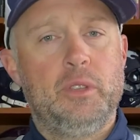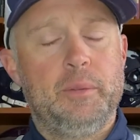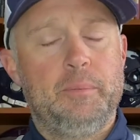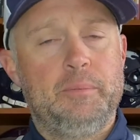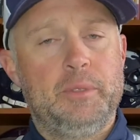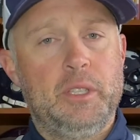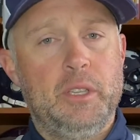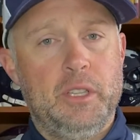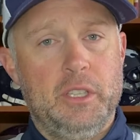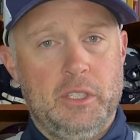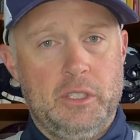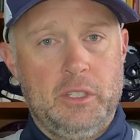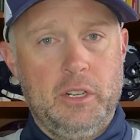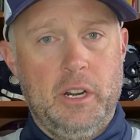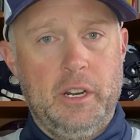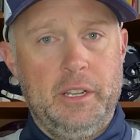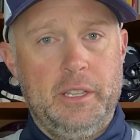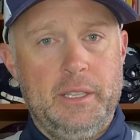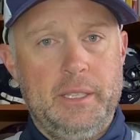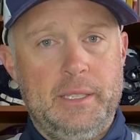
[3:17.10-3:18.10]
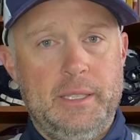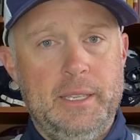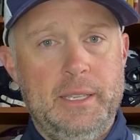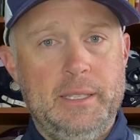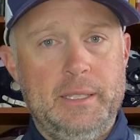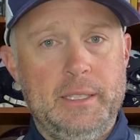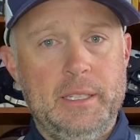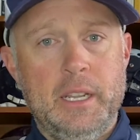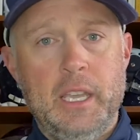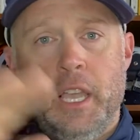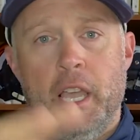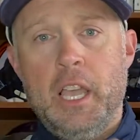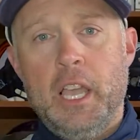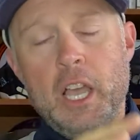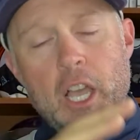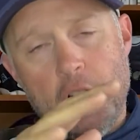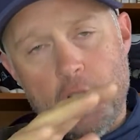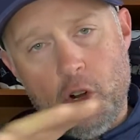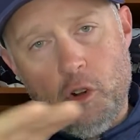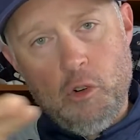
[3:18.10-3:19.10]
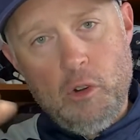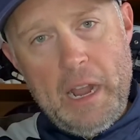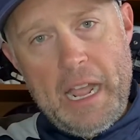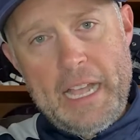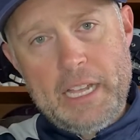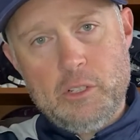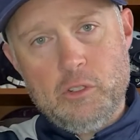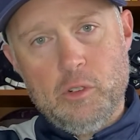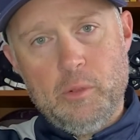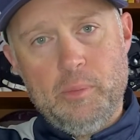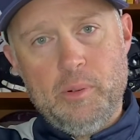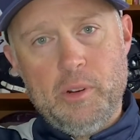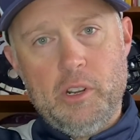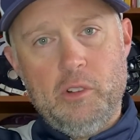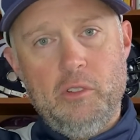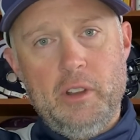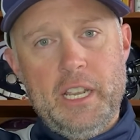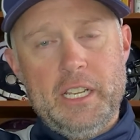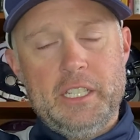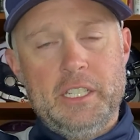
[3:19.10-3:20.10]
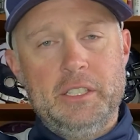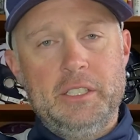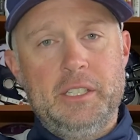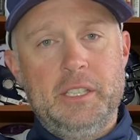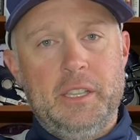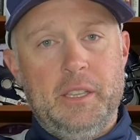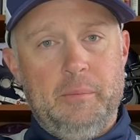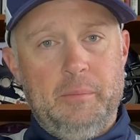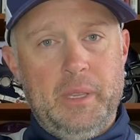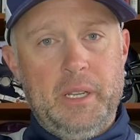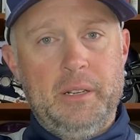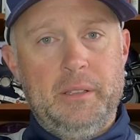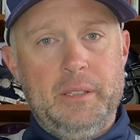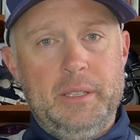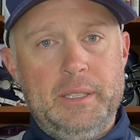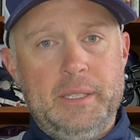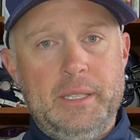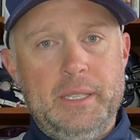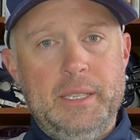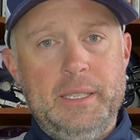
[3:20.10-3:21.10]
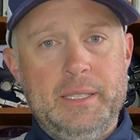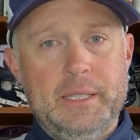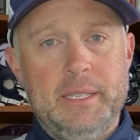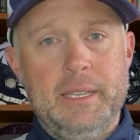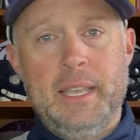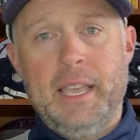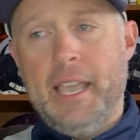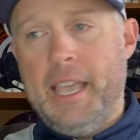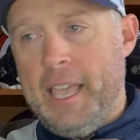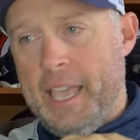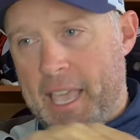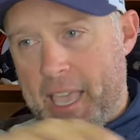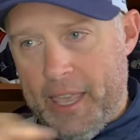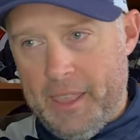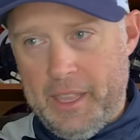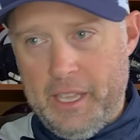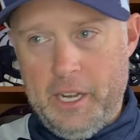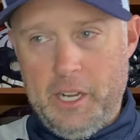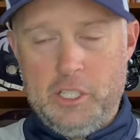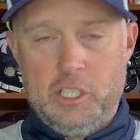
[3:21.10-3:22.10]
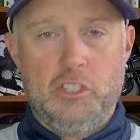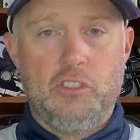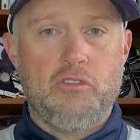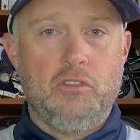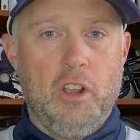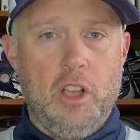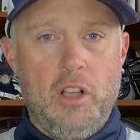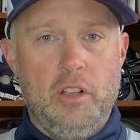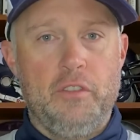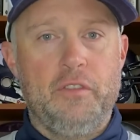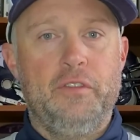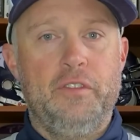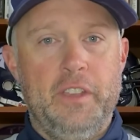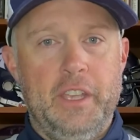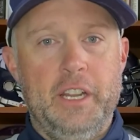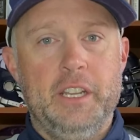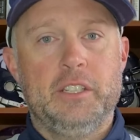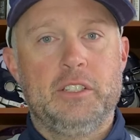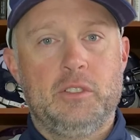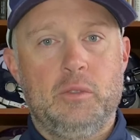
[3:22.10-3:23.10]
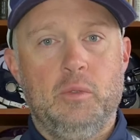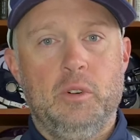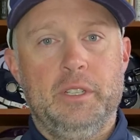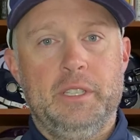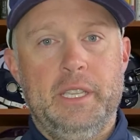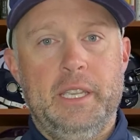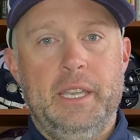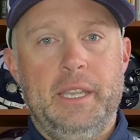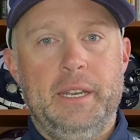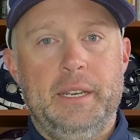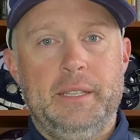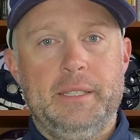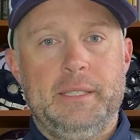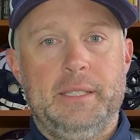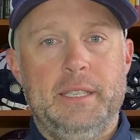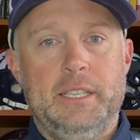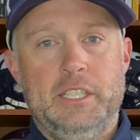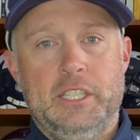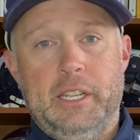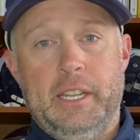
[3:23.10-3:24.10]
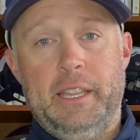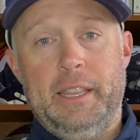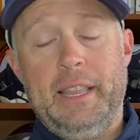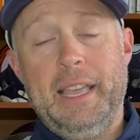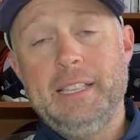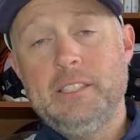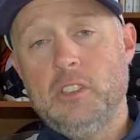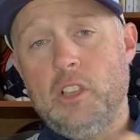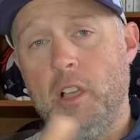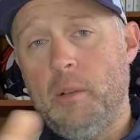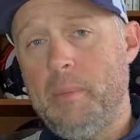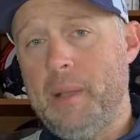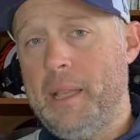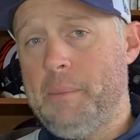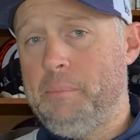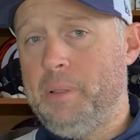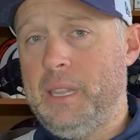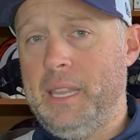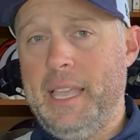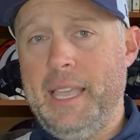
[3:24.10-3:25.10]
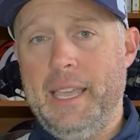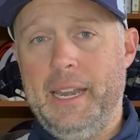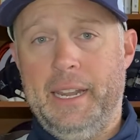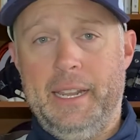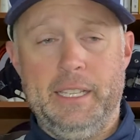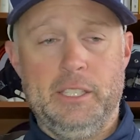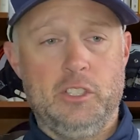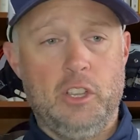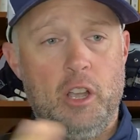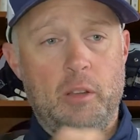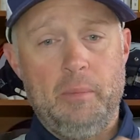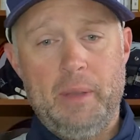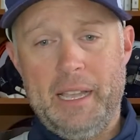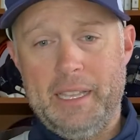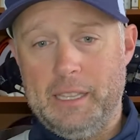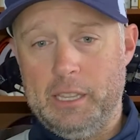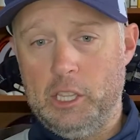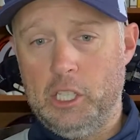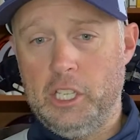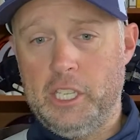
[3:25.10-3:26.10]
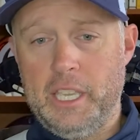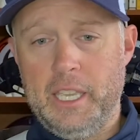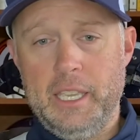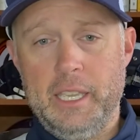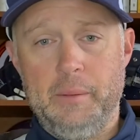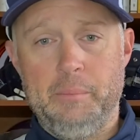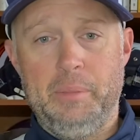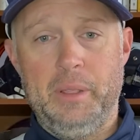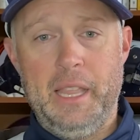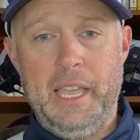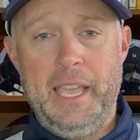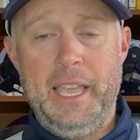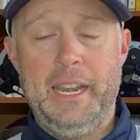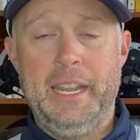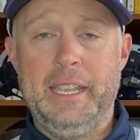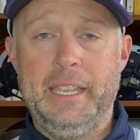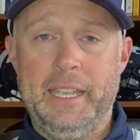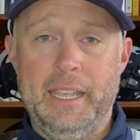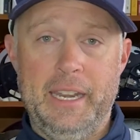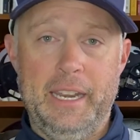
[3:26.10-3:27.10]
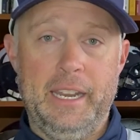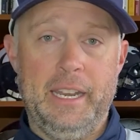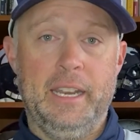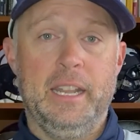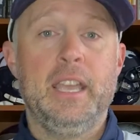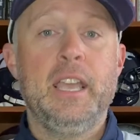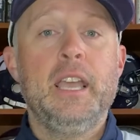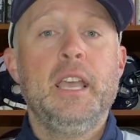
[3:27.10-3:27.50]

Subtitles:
the start of the season, a gradual progression to the middle of the season, and then a strong finish toward the end of the season. And that's all by planning. It's all by looking and planning and then